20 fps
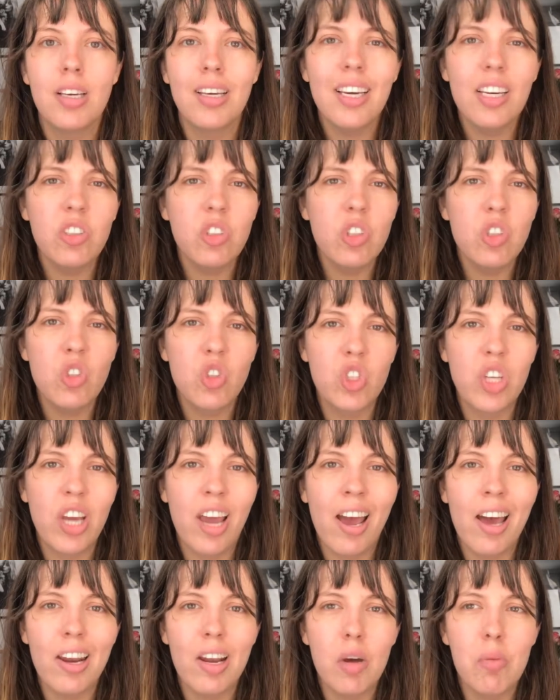yeah, just
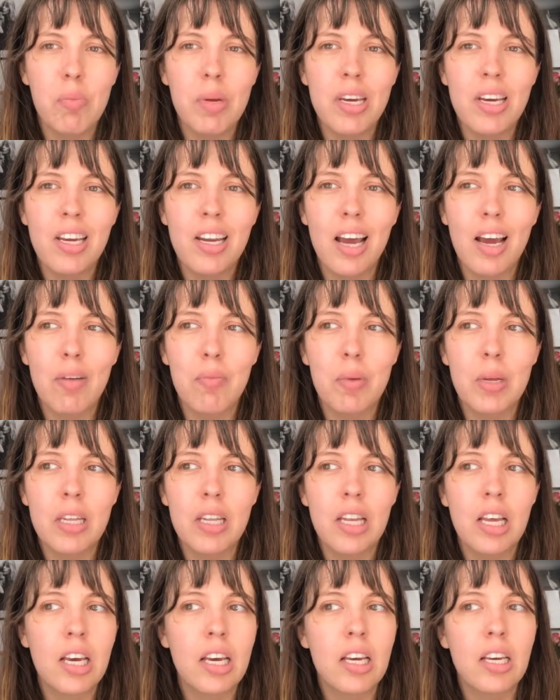chat a bit. I've been
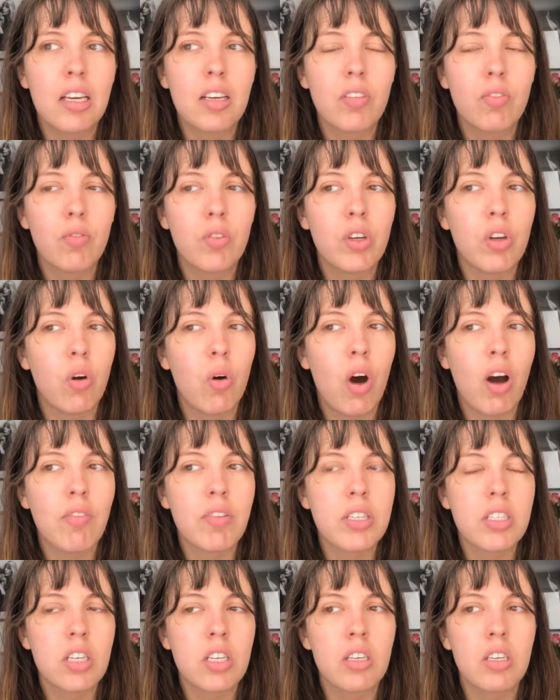like, you know,
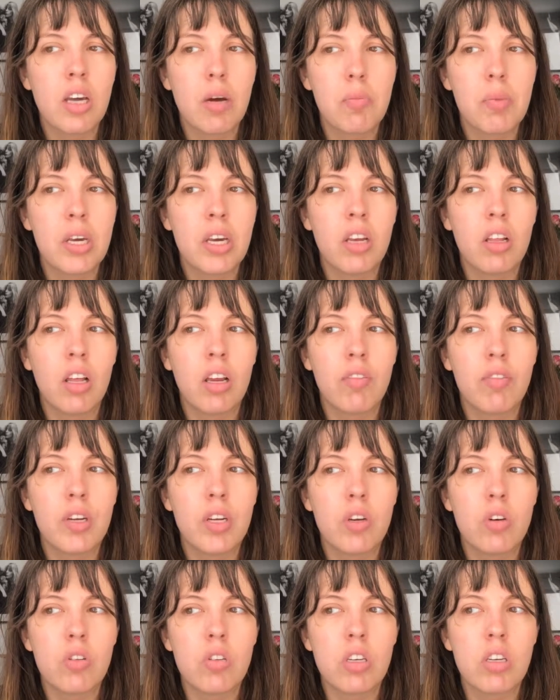obviously not making a lot of
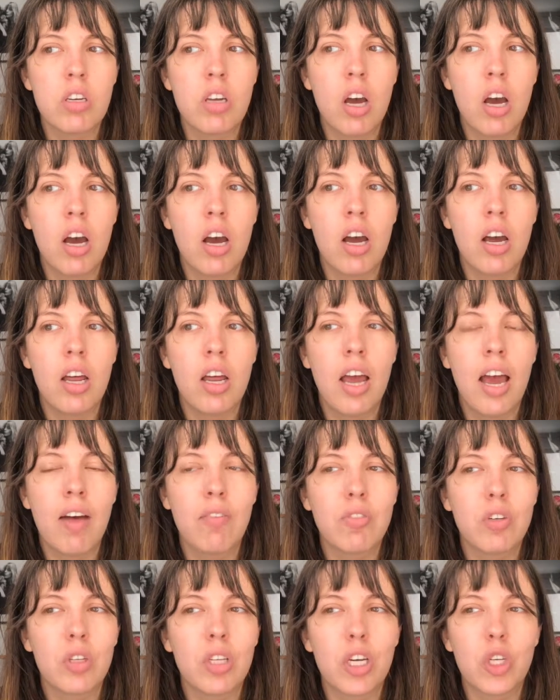videos and not
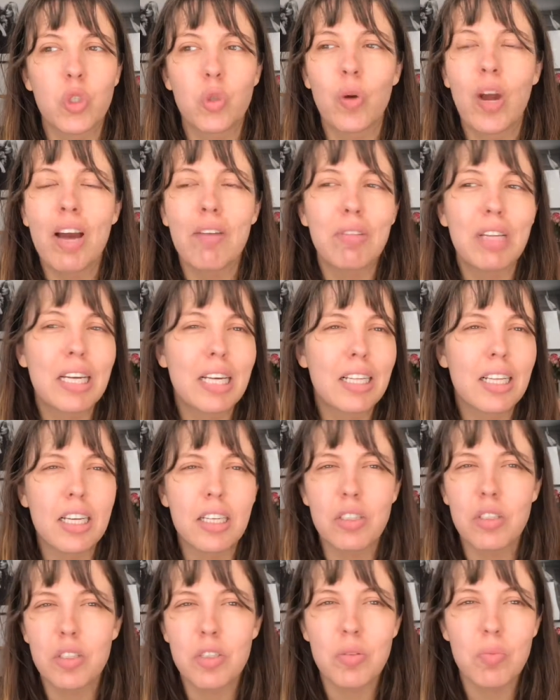after like traveling,
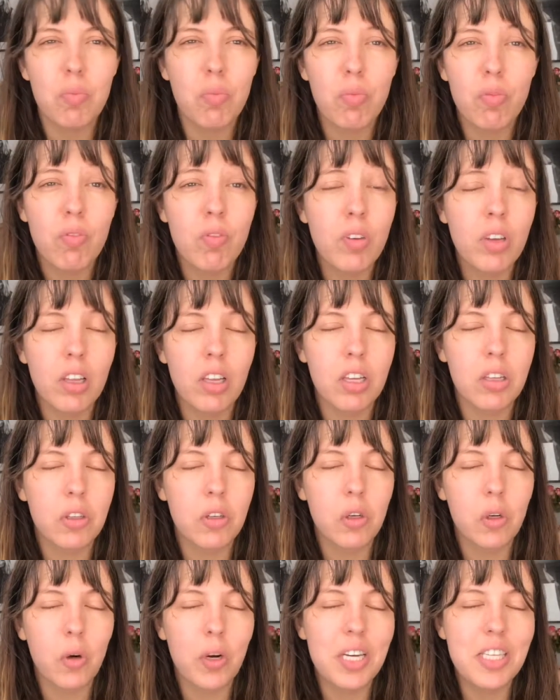like just feeling a
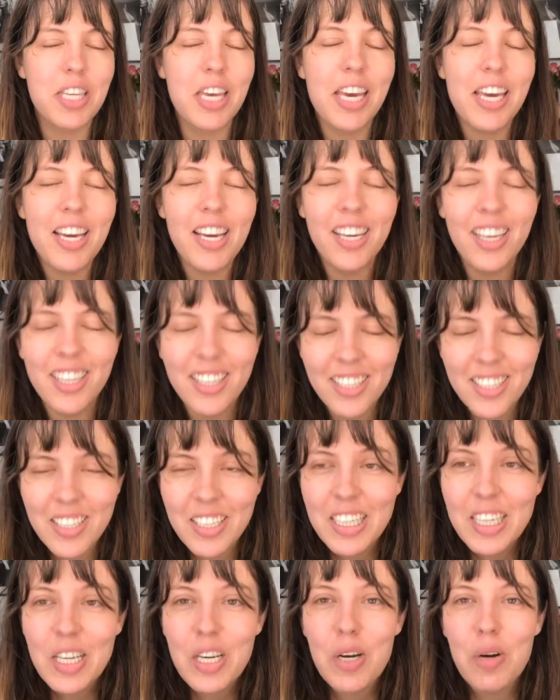little crazy.
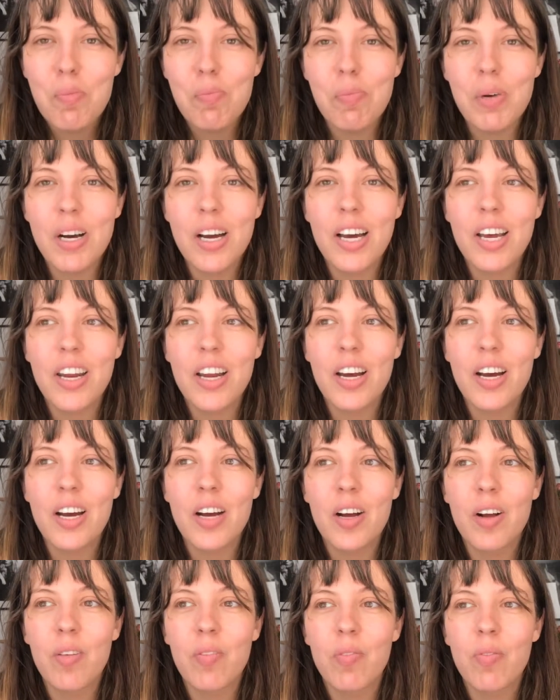But
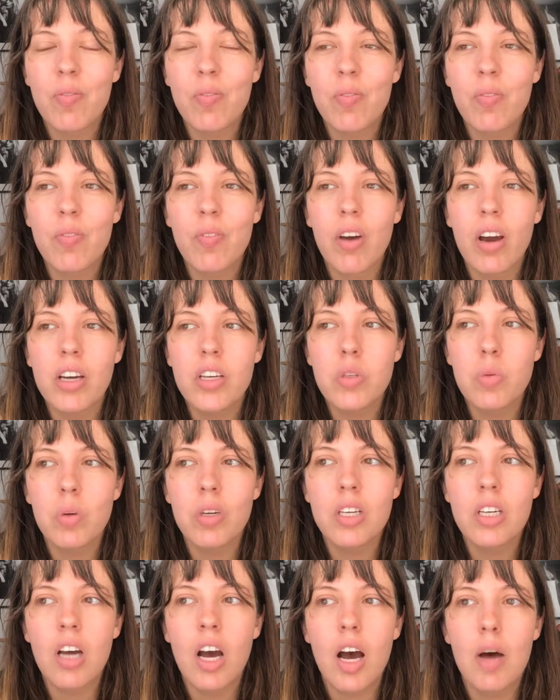I just
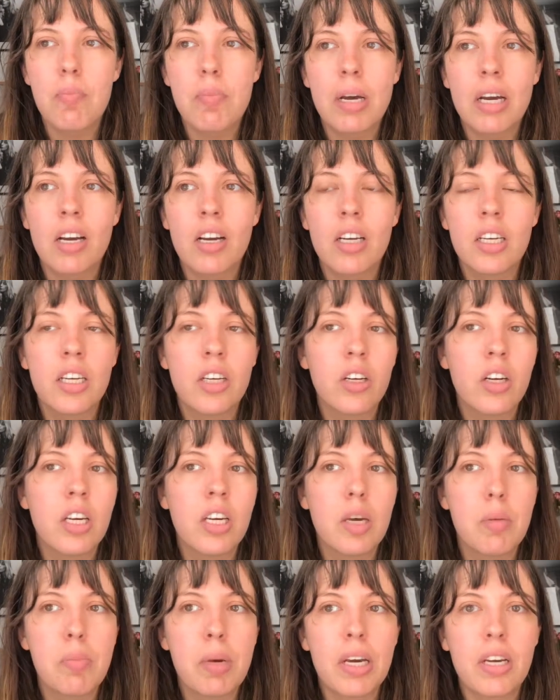wanted to hop back on here and
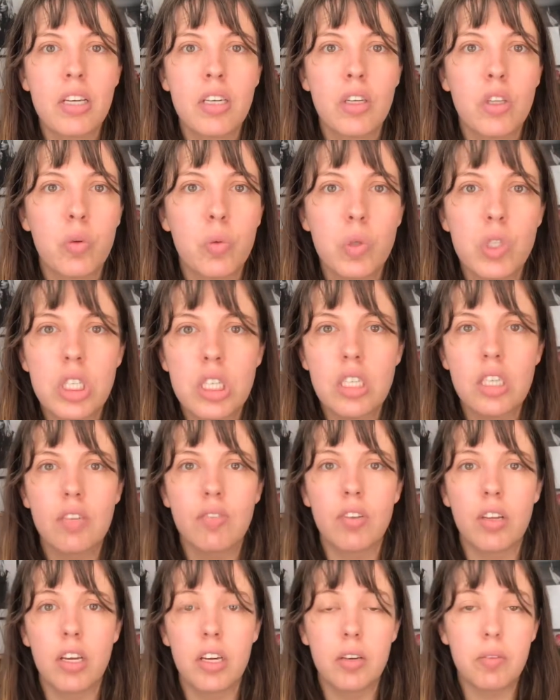get back into the routine
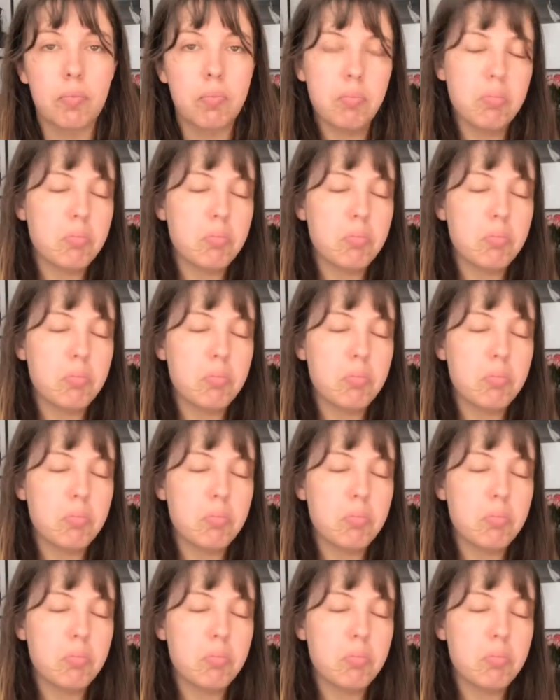of like